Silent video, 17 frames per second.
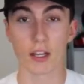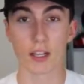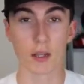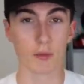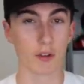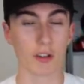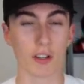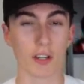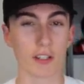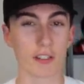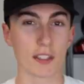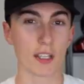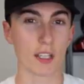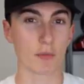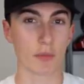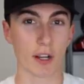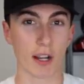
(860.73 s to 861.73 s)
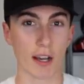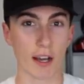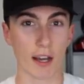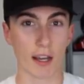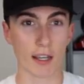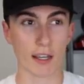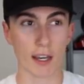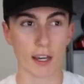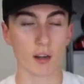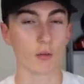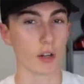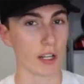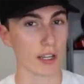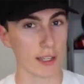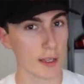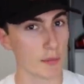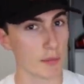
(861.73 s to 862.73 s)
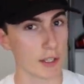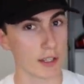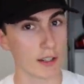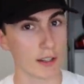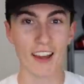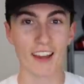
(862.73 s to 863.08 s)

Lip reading: Let me know what you guys think, but I kinda wanna keep it.